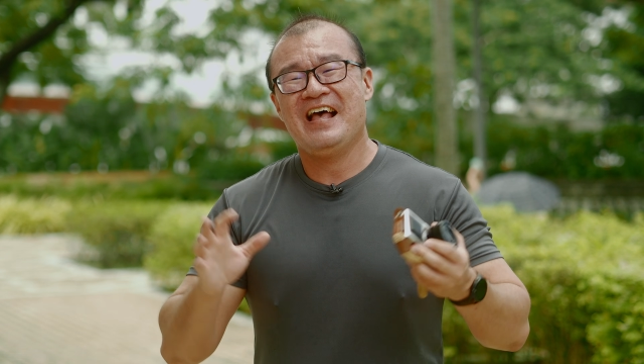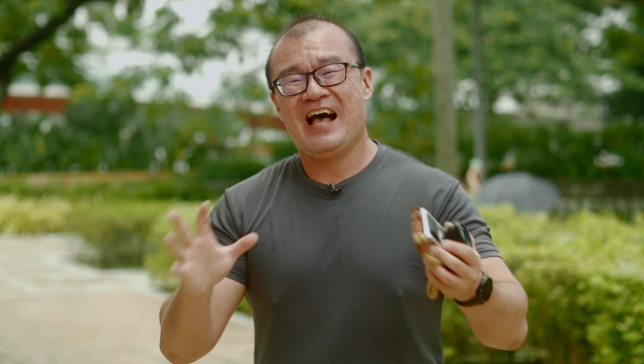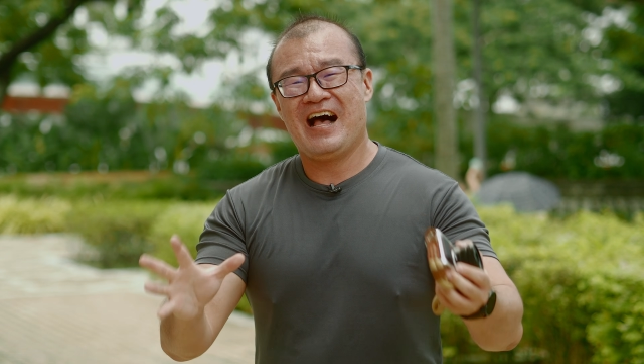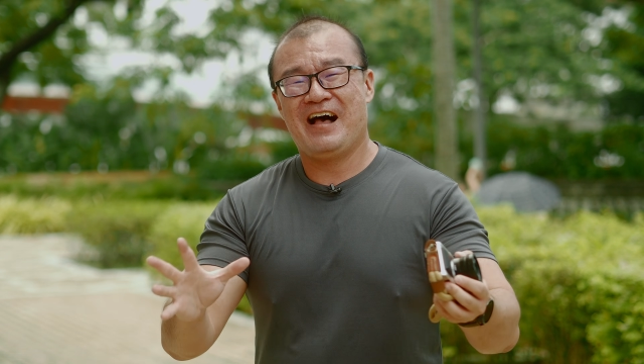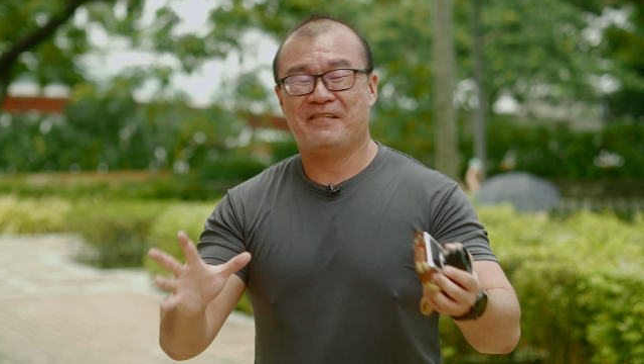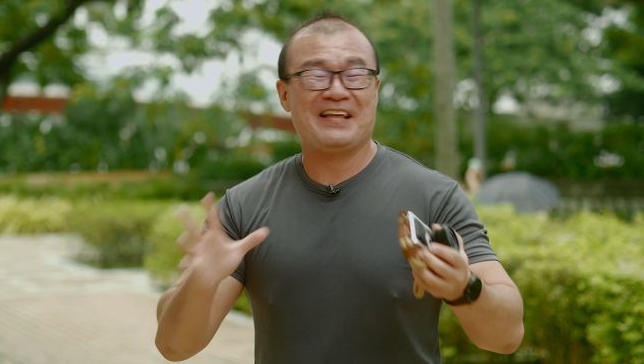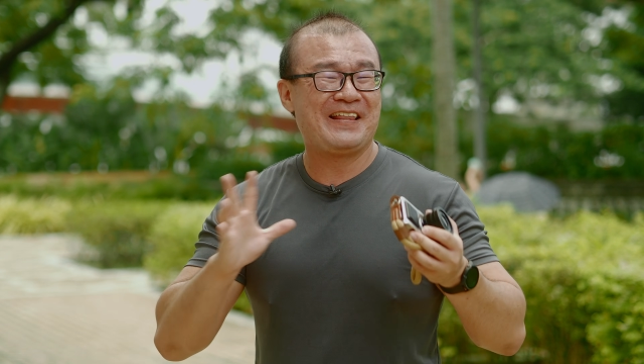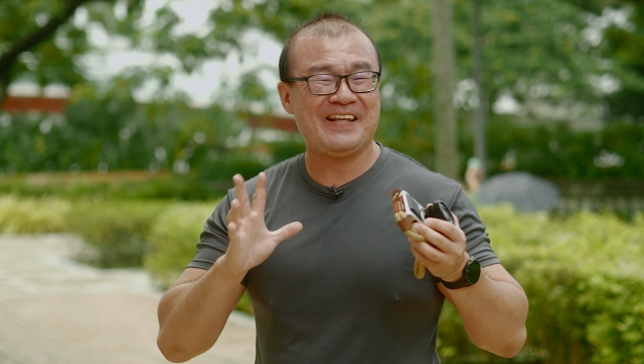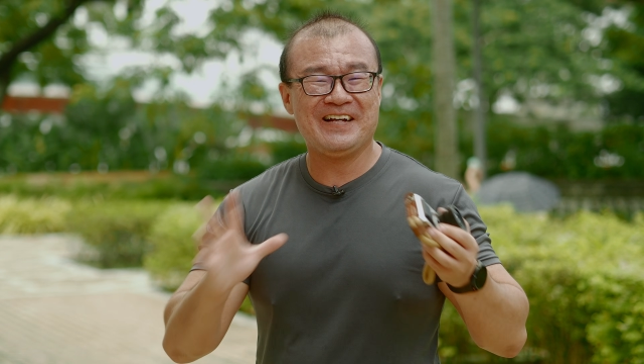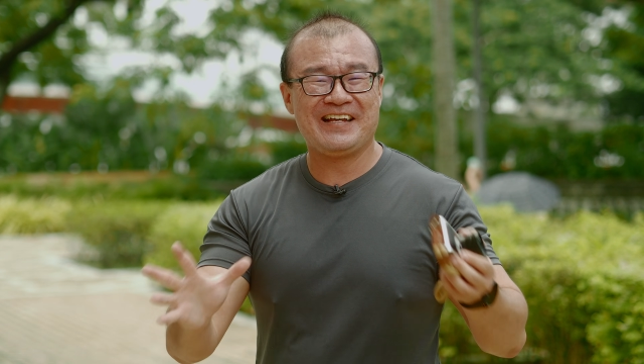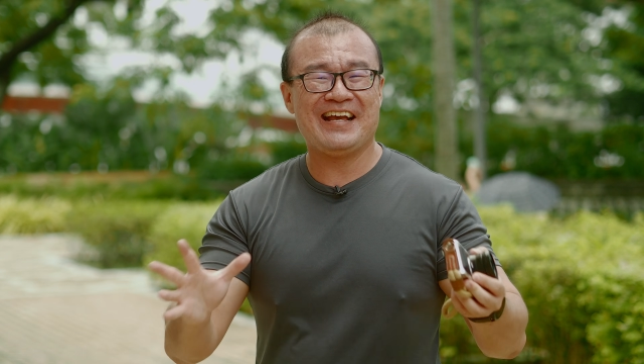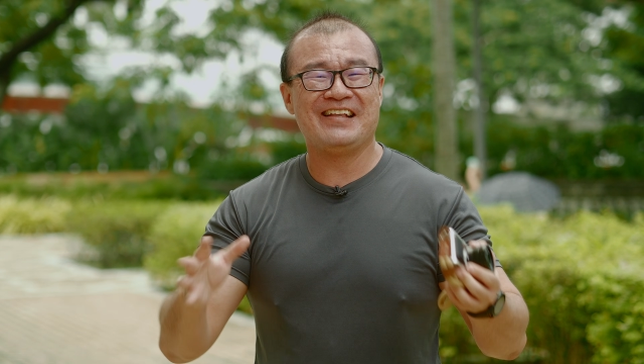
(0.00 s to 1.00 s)
Nothing
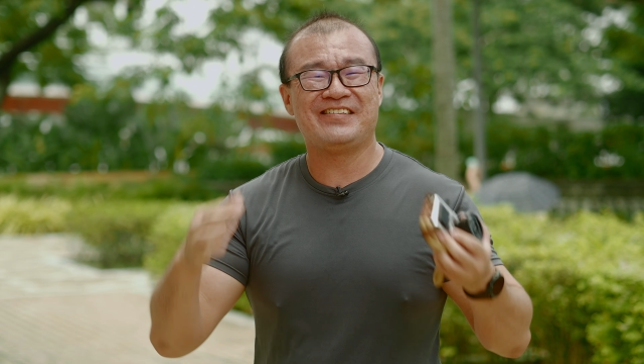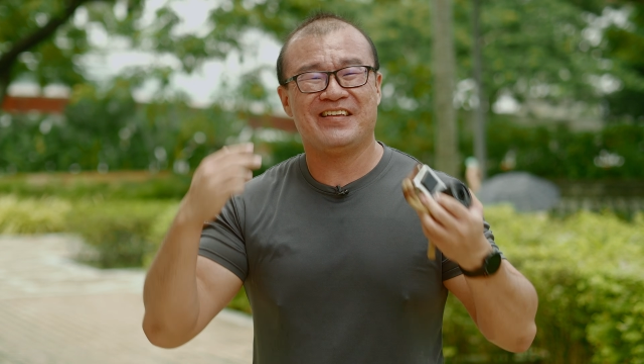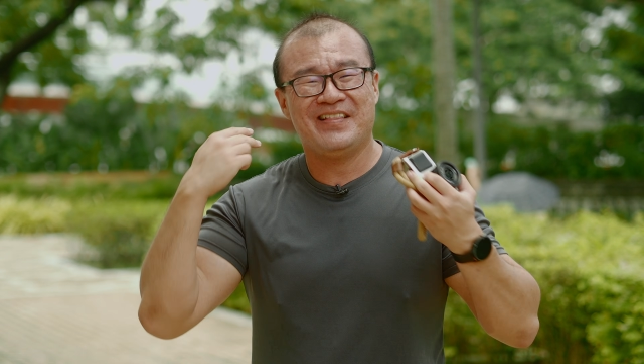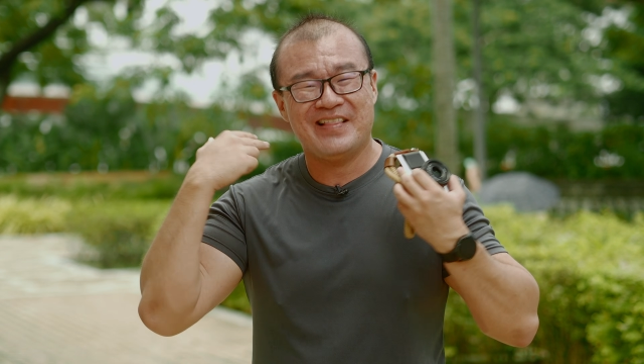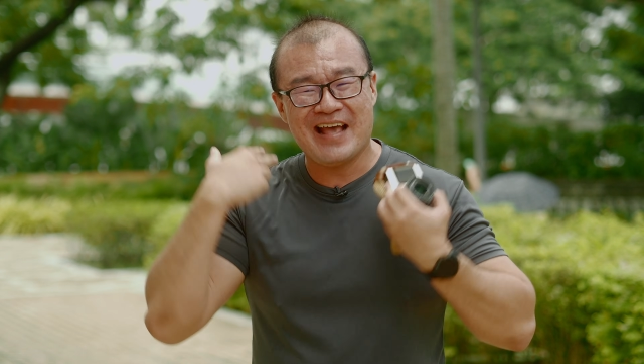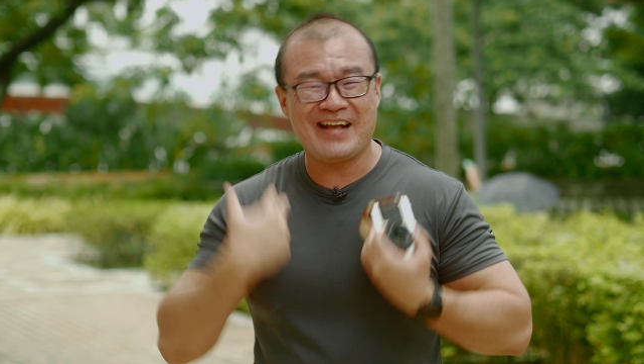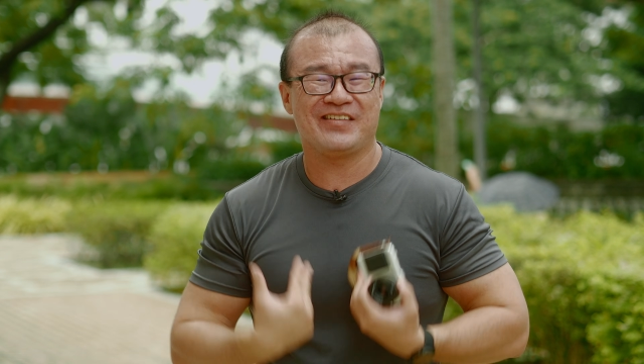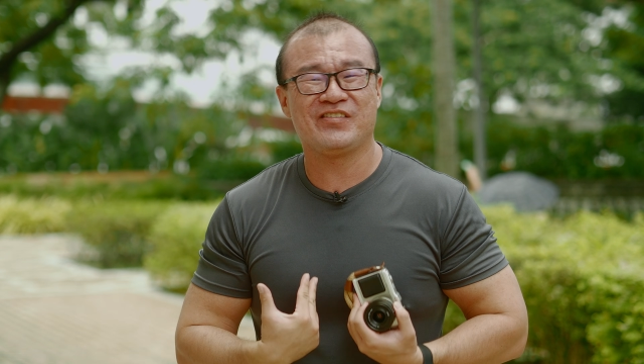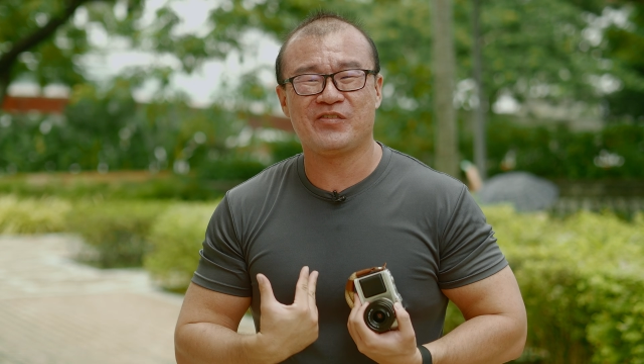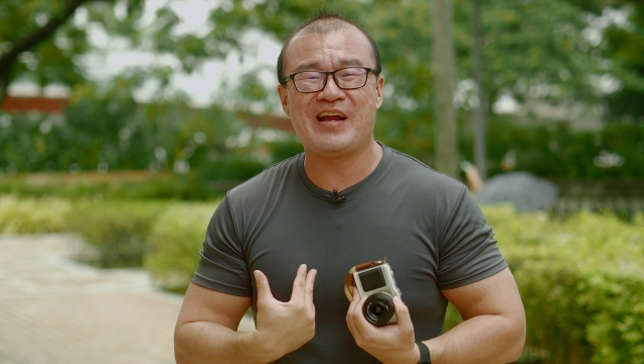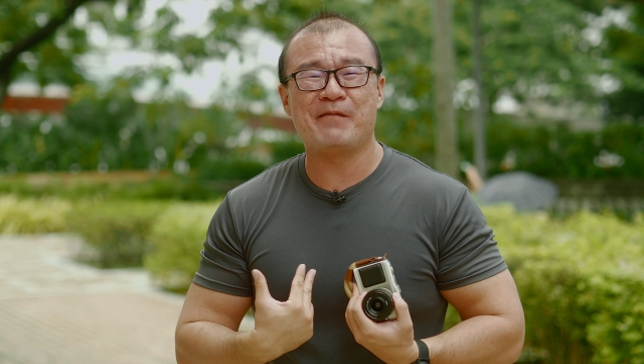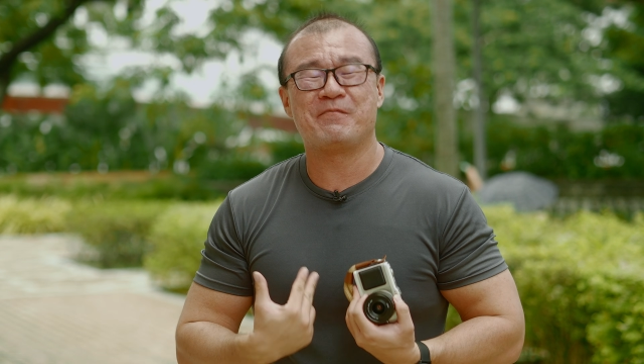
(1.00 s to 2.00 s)
against neck
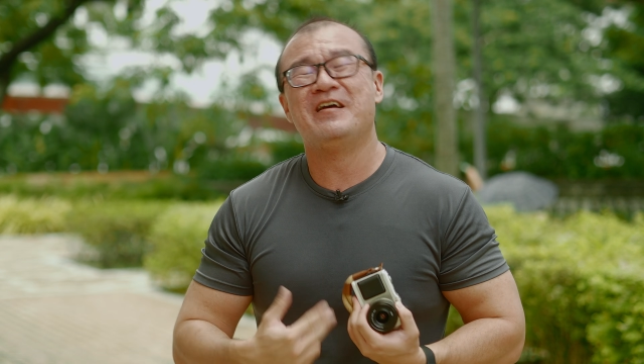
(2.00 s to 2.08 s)
strap.